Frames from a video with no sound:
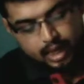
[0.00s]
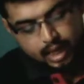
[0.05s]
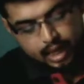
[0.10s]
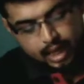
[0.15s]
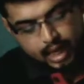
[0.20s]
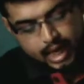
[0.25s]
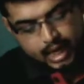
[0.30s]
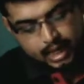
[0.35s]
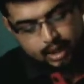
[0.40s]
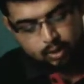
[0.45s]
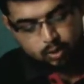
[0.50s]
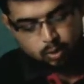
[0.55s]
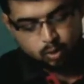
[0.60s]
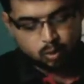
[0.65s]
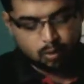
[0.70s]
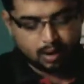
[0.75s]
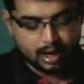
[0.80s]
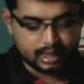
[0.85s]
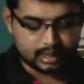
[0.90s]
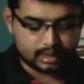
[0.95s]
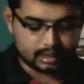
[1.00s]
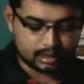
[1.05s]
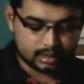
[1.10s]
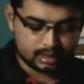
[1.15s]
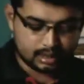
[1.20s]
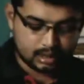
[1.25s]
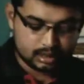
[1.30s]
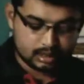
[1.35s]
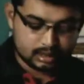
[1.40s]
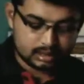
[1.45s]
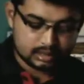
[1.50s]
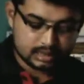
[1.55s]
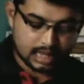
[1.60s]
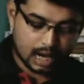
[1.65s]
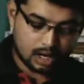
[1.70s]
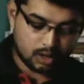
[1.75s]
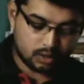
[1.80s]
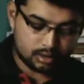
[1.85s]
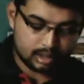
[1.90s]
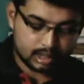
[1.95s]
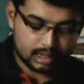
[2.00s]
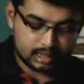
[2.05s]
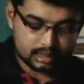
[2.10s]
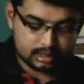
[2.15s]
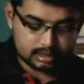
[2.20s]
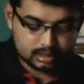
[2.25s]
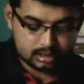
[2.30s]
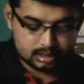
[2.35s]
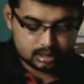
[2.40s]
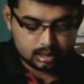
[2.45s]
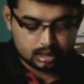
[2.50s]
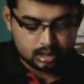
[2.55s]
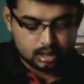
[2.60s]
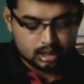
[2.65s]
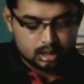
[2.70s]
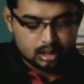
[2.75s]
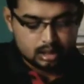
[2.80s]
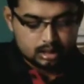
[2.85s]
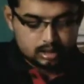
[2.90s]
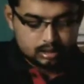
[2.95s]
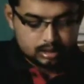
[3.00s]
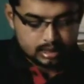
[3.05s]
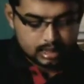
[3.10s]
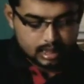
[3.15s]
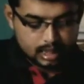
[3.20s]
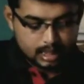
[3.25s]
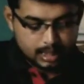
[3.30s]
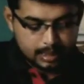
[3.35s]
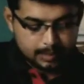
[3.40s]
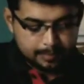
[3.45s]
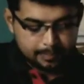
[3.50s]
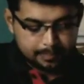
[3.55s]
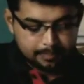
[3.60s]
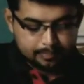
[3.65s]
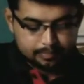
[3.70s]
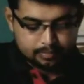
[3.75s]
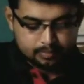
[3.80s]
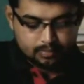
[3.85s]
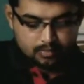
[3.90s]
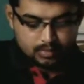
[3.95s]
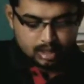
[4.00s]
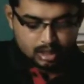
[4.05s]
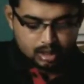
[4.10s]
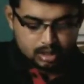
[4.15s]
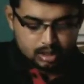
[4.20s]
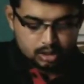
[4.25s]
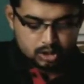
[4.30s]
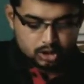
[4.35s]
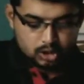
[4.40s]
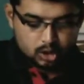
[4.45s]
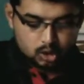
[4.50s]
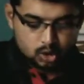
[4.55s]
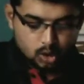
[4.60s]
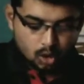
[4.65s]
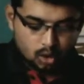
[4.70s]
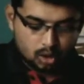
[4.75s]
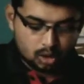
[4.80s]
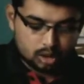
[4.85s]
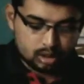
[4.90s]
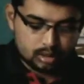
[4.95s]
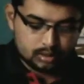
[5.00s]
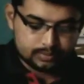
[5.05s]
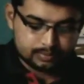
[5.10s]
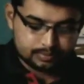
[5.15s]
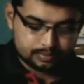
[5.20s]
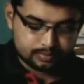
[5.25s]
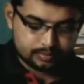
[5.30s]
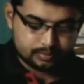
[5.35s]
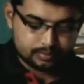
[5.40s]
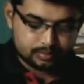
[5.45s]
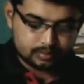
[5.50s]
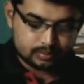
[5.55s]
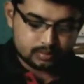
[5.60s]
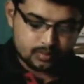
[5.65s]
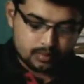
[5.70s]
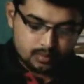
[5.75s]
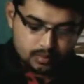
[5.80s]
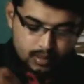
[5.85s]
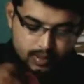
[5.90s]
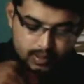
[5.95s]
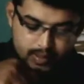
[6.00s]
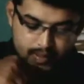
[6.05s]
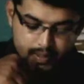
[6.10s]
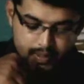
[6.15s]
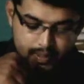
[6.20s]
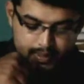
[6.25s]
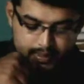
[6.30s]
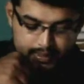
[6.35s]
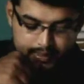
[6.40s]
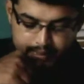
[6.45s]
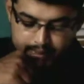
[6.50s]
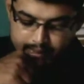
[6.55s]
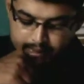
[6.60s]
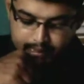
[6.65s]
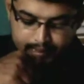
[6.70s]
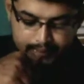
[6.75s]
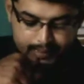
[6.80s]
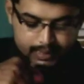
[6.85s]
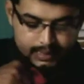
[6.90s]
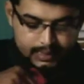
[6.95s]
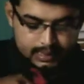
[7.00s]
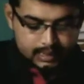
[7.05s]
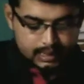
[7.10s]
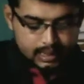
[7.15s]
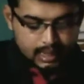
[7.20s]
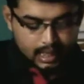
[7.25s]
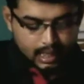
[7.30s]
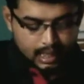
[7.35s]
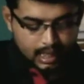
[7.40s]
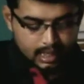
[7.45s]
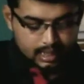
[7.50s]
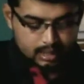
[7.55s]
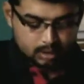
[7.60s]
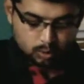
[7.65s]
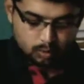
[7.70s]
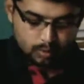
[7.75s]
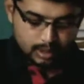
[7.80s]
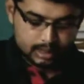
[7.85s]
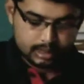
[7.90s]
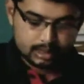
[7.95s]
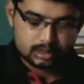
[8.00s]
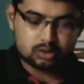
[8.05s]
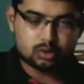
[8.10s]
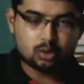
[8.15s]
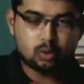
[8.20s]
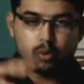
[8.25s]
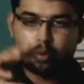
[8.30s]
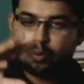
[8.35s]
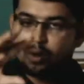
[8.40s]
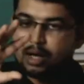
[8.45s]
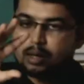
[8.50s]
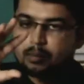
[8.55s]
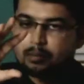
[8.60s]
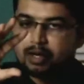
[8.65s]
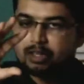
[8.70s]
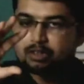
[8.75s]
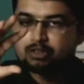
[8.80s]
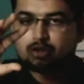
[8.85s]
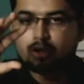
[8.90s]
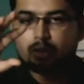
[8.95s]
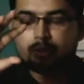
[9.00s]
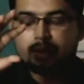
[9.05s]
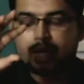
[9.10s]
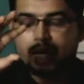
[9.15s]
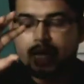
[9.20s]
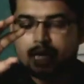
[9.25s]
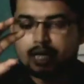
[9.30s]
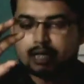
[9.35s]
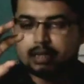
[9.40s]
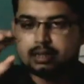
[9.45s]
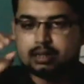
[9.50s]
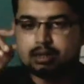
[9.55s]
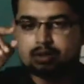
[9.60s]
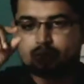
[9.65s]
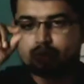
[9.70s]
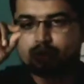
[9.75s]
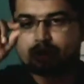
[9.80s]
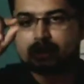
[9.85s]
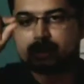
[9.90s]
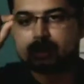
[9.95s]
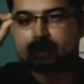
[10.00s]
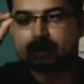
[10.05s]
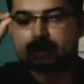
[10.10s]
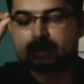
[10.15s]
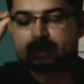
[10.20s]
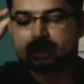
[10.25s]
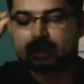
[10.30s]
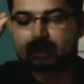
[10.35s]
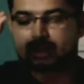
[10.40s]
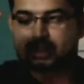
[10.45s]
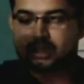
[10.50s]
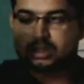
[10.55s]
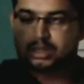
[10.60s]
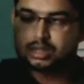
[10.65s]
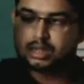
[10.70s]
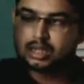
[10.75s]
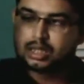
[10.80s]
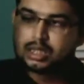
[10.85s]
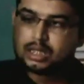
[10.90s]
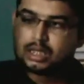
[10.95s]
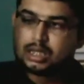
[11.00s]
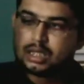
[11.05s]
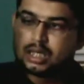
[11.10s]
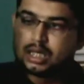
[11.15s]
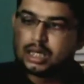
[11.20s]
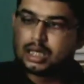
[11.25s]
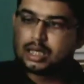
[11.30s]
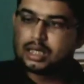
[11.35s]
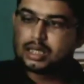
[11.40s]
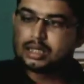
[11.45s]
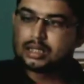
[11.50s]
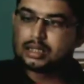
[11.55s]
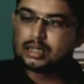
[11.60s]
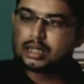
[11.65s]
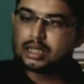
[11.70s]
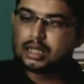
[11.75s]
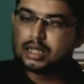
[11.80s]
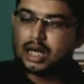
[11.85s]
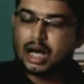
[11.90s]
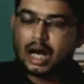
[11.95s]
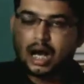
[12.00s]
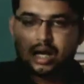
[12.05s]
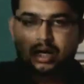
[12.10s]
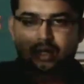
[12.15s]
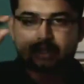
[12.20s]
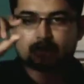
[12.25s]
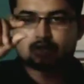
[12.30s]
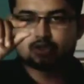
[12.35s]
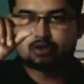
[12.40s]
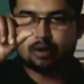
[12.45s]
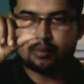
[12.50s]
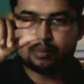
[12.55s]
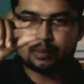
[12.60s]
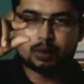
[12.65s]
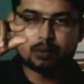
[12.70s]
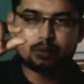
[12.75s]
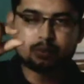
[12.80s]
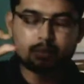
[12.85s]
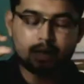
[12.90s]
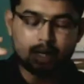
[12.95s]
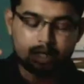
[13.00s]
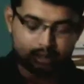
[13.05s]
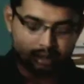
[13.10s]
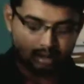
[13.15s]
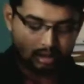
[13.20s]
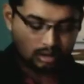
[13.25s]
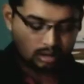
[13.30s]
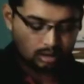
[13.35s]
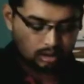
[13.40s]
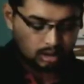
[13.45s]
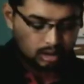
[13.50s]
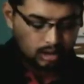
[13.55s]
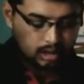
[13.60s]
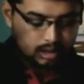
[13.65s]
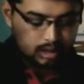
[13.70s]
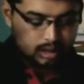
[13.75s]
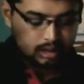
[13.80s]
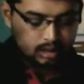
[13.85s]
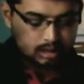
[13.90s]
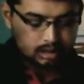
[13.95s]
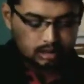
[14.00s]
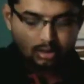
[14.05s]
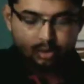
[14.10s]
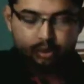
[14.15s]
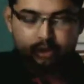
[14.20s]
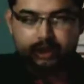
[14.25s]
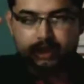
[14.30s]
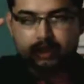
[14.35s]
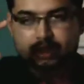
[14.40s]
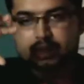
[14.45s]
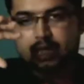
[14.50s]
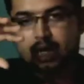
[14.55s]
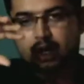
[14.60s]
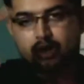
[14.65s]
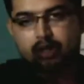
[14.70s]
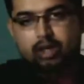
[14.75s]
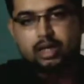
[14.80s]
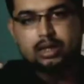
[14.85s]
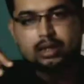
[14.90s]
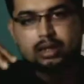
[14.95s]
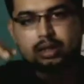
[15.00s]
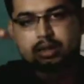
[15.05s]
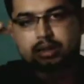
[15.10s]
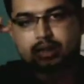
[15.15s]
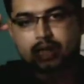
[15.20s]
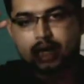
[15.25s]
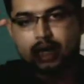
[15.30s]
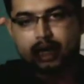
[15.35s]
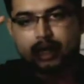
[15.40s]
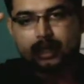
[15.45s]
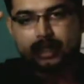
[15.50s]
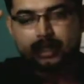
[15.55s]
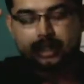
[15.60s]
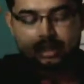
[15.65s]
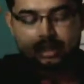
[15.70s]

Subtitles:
egg white surroundings the yolk is the egg white. So white parts of the egg, which is the soft part, which is surrounded the